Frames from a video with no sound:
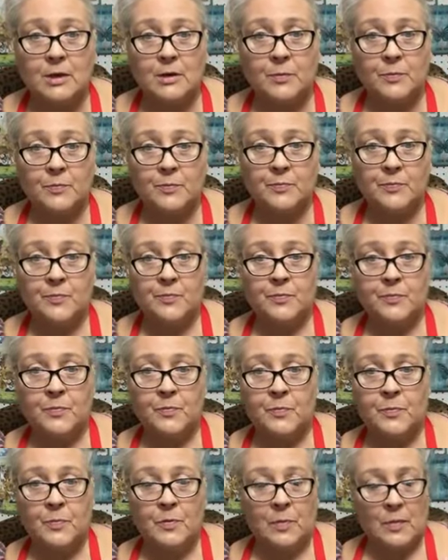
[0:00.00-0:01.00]
them.
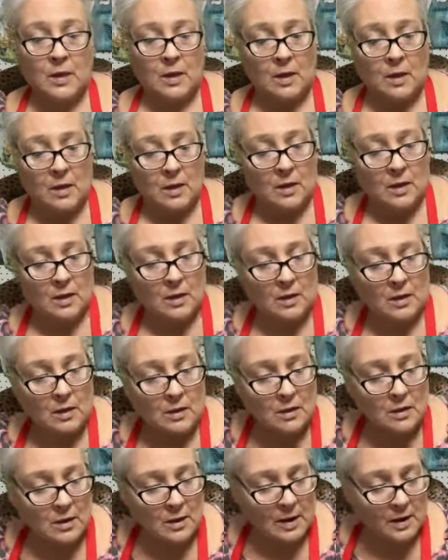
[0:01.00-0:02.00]

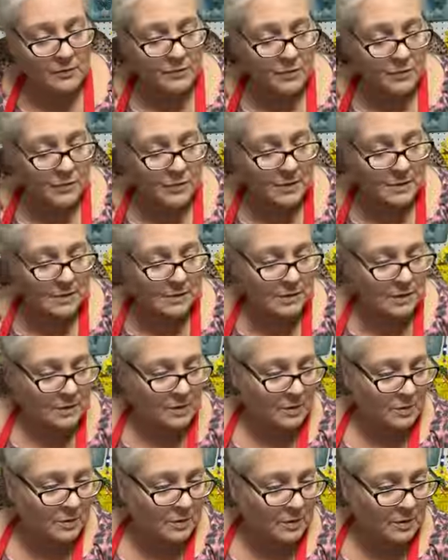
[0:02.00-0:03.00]
gonna have to
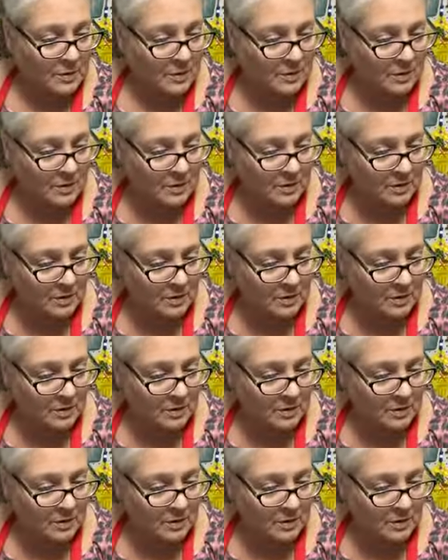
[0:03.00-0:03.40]
reset them.